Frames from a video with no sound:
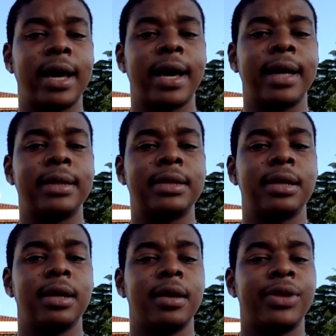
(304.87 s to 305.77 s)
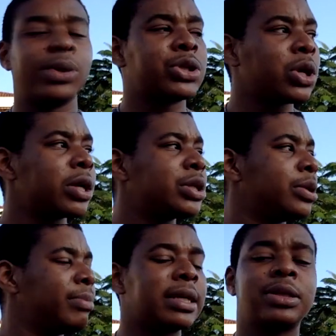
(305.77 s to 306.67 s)
and they'll start to
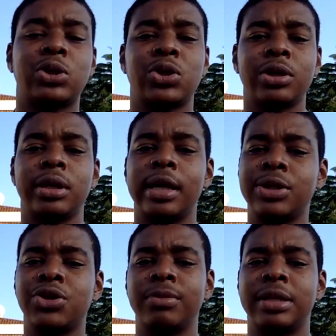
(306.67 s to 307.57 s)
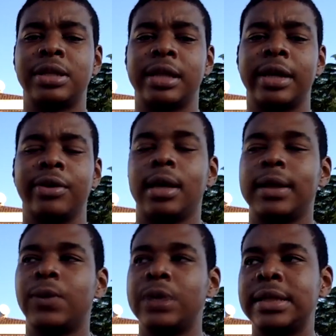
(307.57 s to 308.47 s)
mix certain instruments together. And
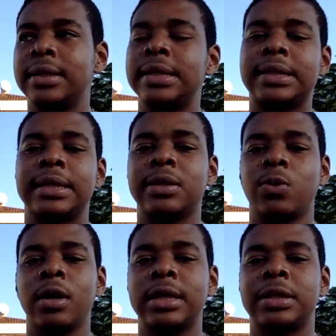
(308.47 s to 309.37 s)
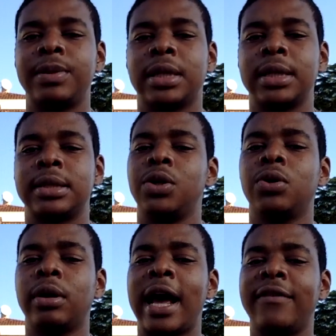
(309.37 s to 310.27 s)
the reason this doesn't work is because you
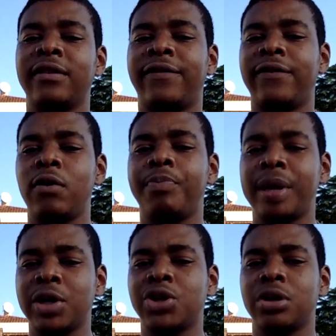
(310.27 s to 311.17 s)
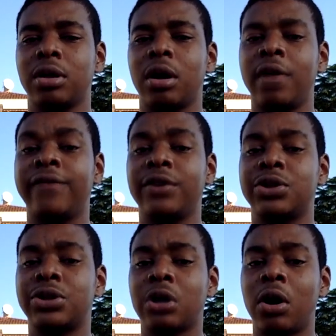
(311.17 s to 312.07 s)
don't have the full picture of your
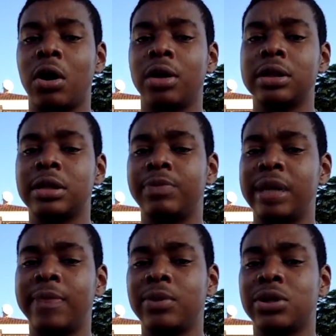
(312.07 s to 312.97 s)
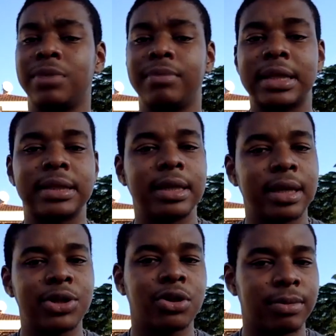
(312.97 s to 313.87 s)
song to be able to mix the
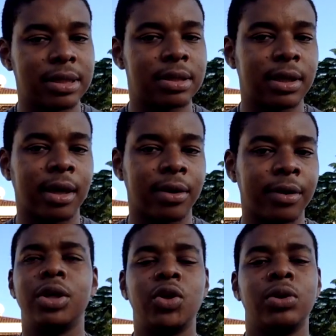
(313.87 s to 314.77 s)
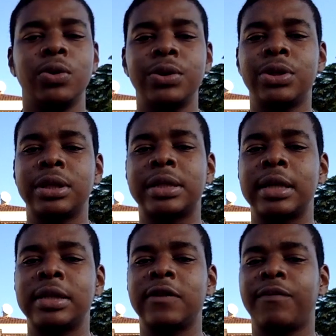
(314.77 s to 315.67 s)
instruments together. You lose your
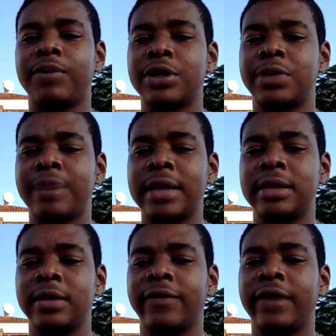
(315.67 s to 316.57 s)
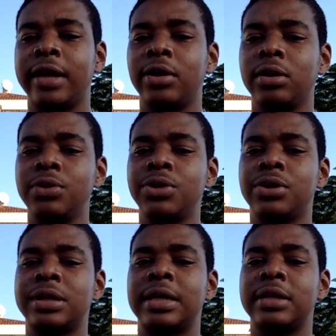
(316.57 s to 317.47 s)
sense of perspective and you lose your
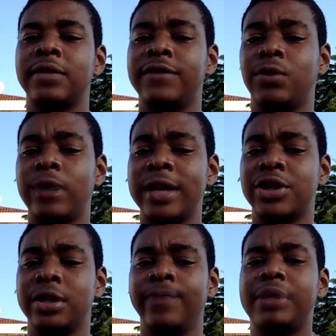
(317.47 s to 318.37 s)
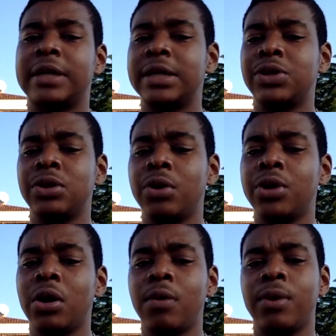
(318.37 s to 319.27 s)
sense of direction. Because you don't
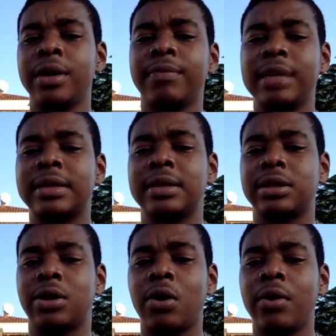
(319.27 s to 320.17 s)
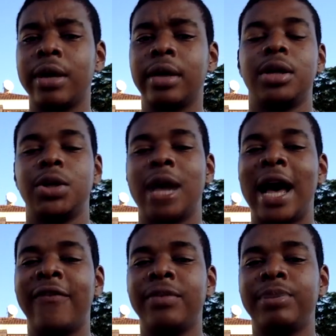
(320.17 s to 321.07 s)
know where the mix is going, you
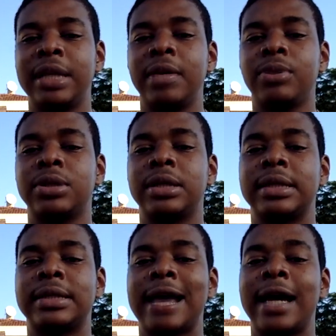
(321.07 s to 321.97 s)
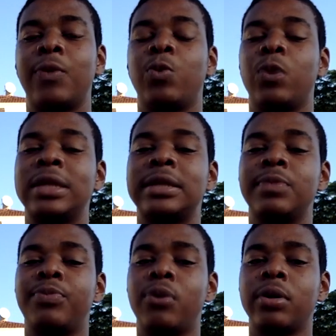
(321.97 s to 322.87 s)
haven't been able to decide what's
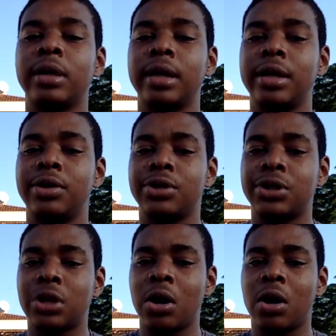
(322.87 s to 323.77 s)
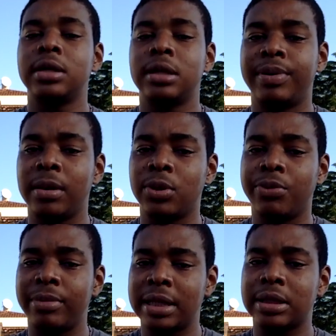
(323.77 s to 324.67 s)
important in your song to be able to
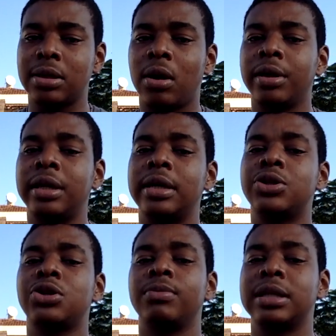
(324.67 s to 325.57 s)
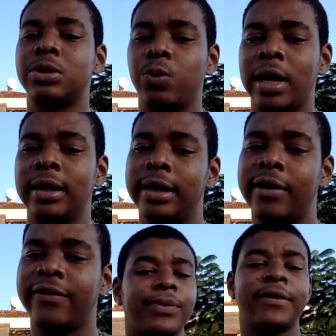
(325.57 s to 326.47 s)
mix all the instruments well
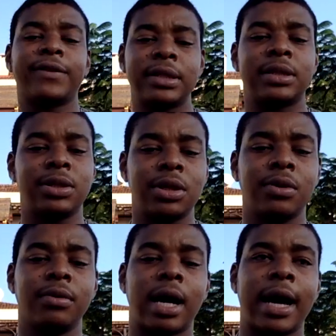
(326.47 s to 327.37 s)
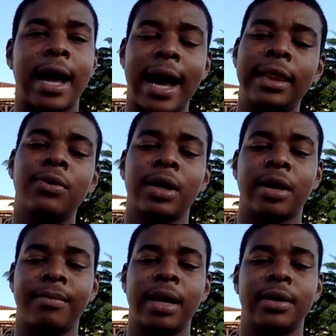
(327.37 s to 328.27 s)
enough. If this is you, I highly
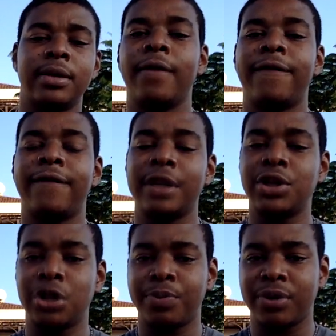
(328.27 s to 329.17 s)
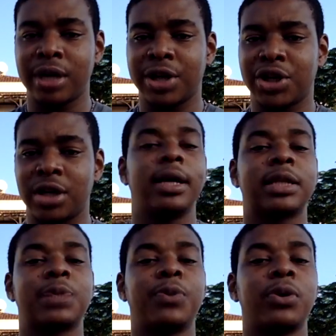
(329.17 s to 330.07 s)
recommend finish your production,
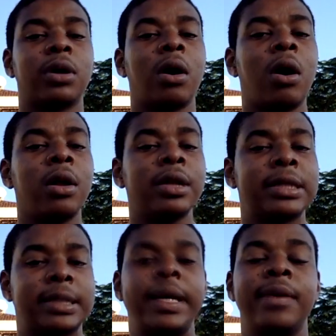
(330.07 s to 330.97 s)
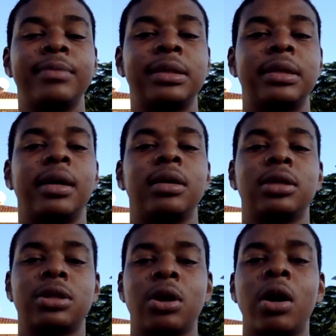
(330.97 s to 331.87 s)
export all the stems, and
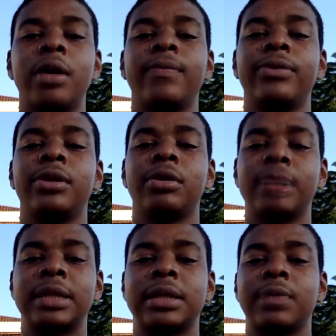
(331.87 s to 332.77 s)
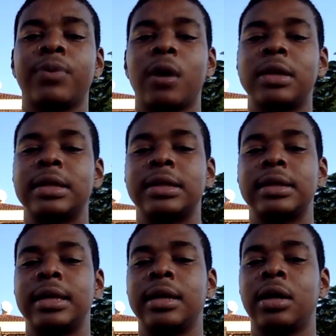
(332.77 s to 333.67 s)
start your mixing process
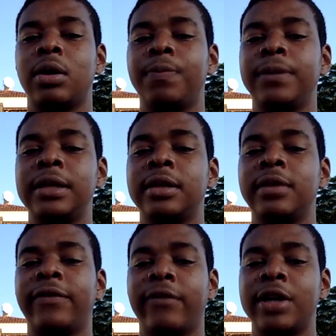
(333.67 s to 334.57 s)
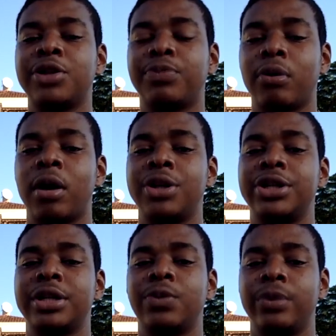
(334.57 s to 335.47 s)
in a completely fresh
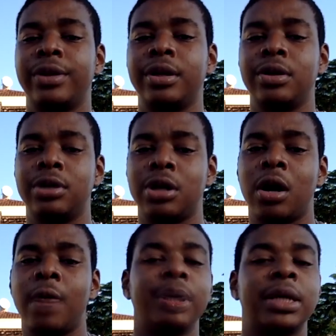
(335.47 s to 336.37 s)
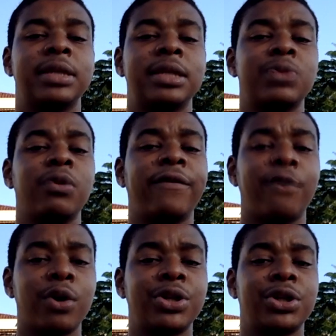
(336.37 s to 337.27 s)
project within your DAW, because this will
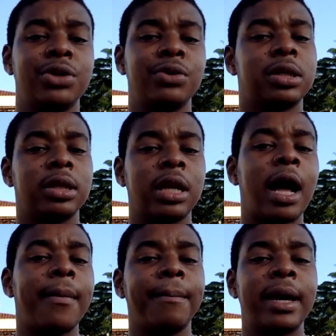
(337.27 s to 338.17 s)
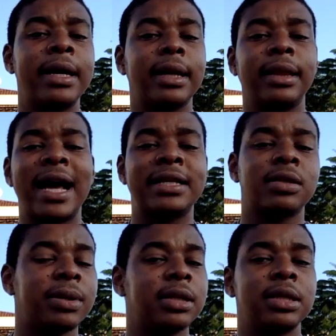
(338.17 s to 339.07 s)
force you to not make
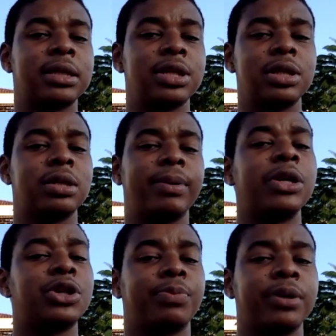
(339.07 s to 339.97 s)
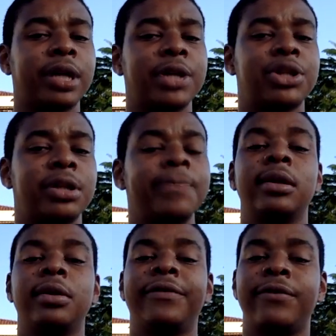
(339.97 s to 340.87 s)
last minute decisions about your production, and
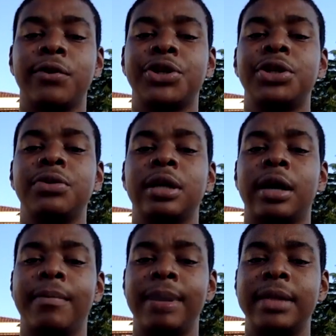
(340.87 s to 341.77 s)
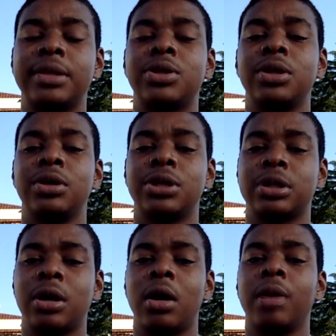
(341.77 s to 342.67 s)
it'll force you to commit to your
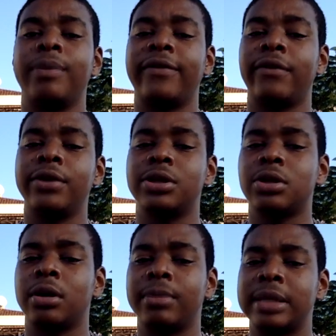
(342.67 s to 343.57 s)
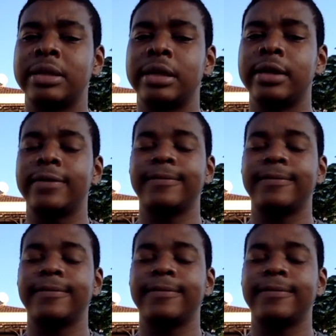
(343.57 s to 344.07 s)
song before you start mixing it.